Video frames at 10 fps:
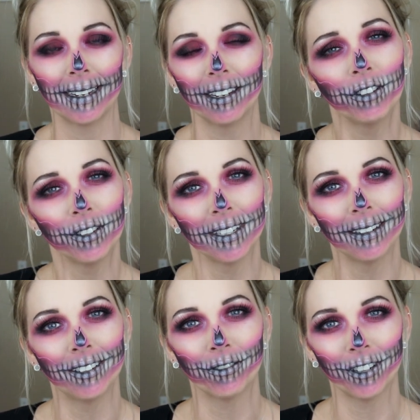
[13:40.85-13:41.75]
If you did,
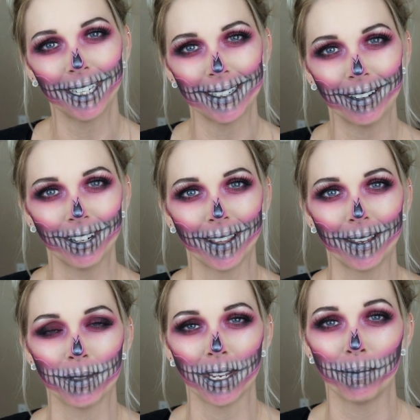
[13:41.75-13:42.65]
don't forget to give it a
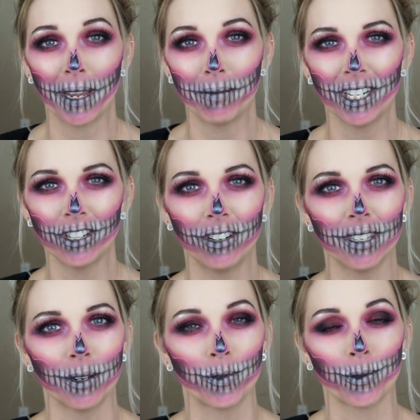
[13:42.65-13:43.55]
thumbs up and make sure you
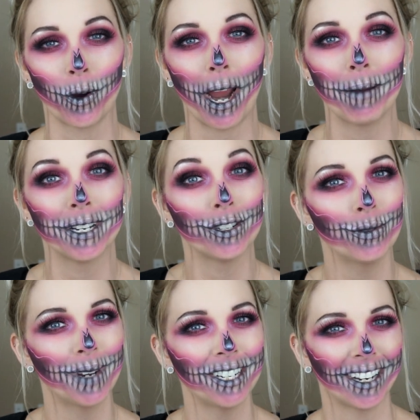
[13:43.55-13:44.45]
subscribe to
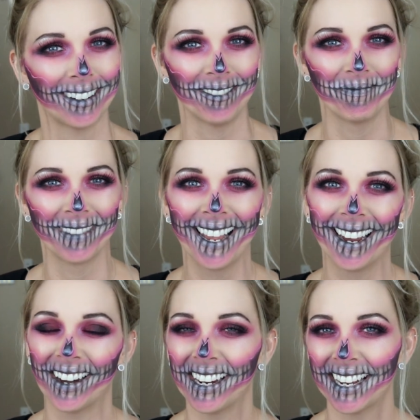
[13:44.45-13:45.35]
my channel.
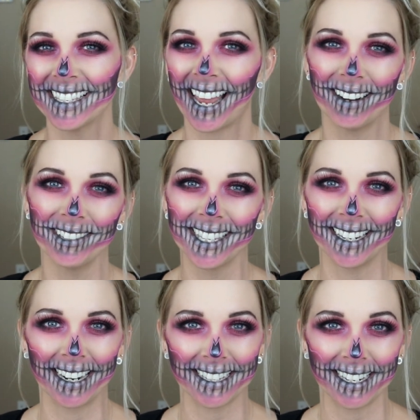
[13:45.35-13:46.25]
Alright guys, I will see you
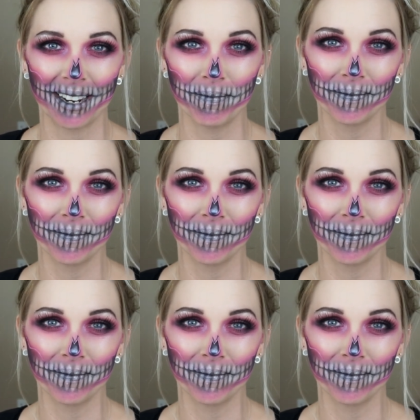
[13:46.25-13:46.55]
next time.